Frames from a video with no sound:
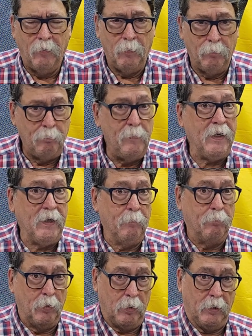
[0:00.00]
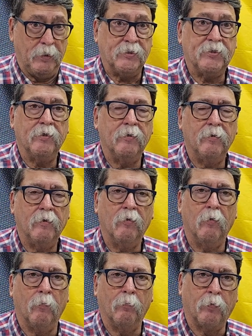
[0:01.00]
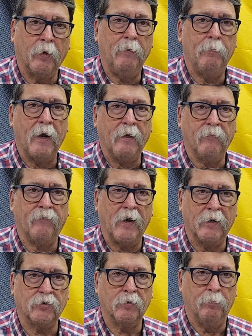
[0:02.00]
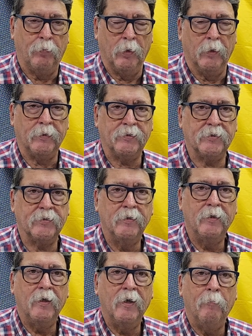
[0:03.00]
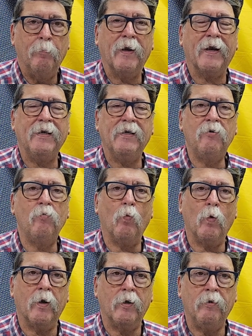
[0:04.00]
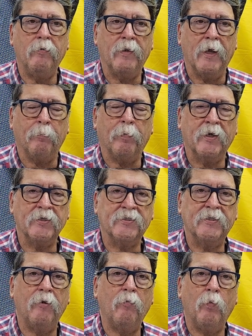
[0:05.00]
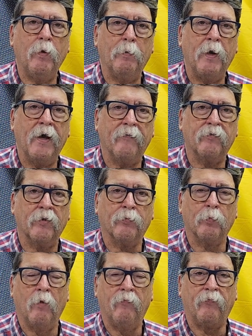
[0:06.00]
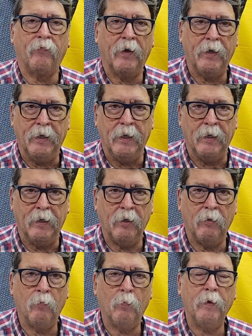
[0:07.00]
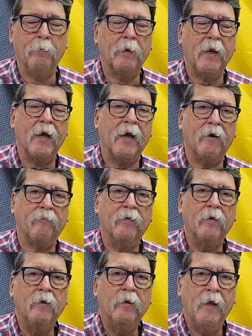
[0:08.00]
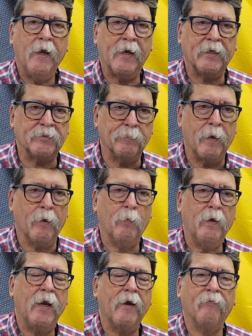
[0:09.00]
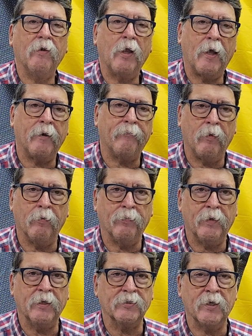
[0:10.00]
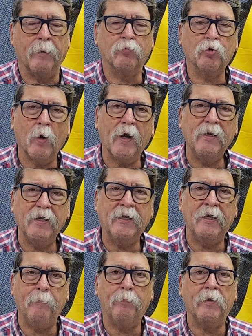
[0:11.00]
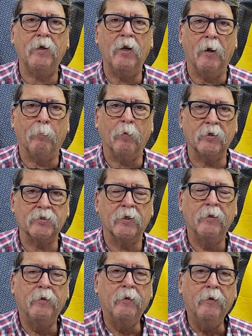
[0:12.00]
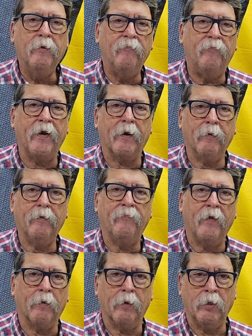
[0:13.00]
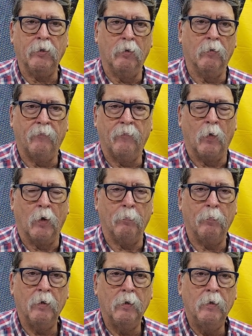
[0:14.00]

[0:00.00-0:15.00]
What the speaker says: meaning bullets, pre-manufactured bullets. But I didn't want to do that because then we would have to throw freight in it, and we would have hazmat. We'd have a lot of other things. I'm trying to keep the numbers very, very uniform.